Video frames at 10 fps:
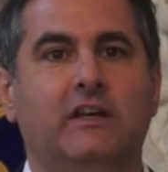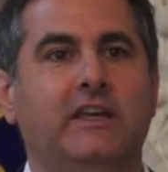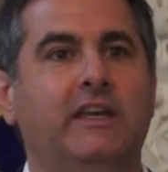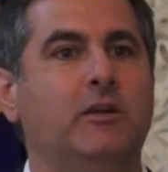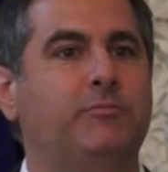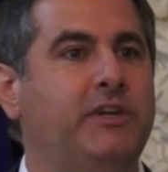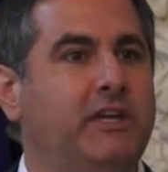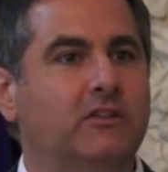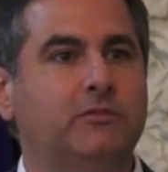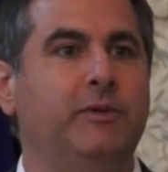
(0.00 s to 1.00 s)
It
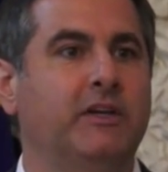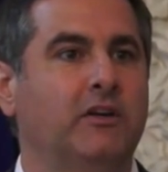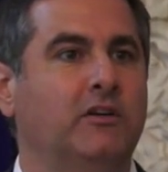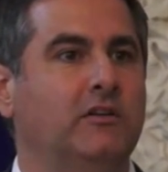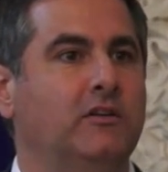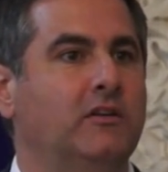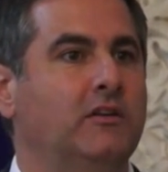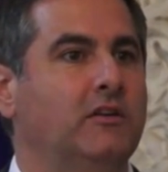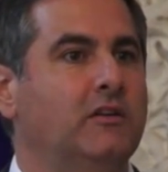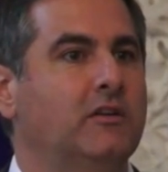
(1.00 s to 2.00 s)
appears bigger
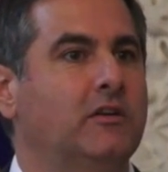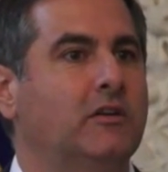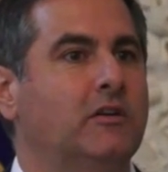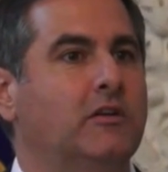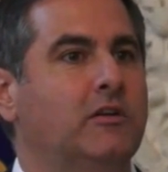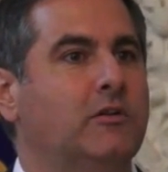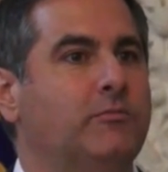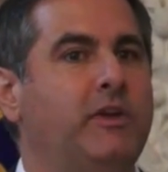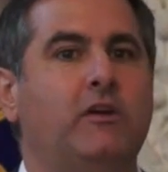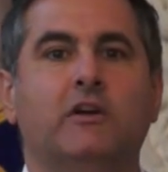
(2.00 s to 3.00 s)

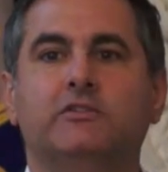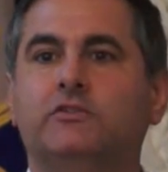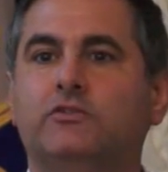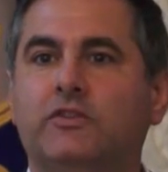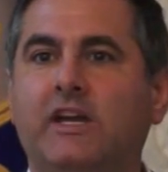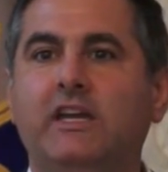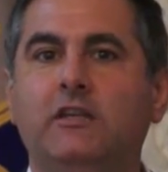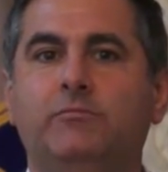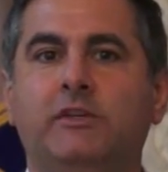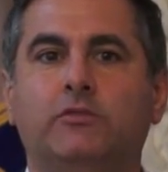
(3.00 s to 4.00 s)
because
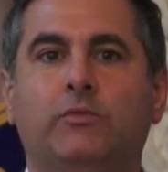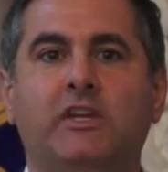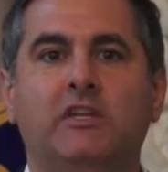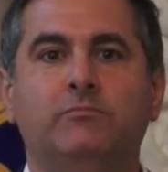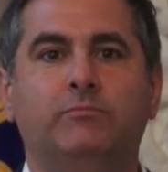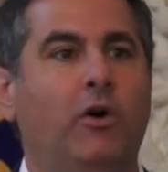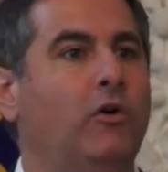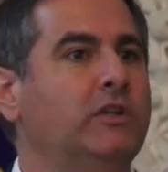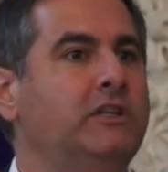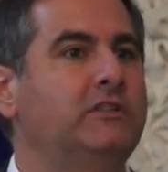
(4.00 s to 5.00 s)
trade between
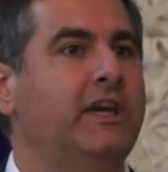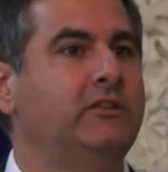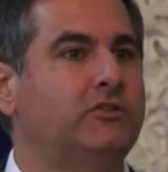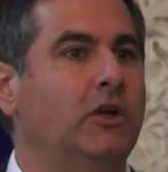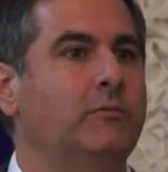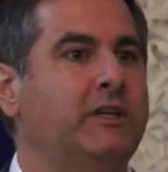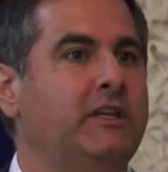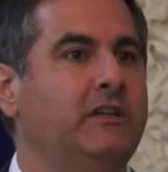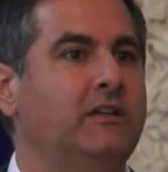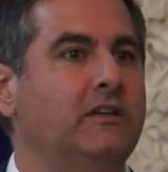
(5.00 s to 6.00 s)
Poland and Germany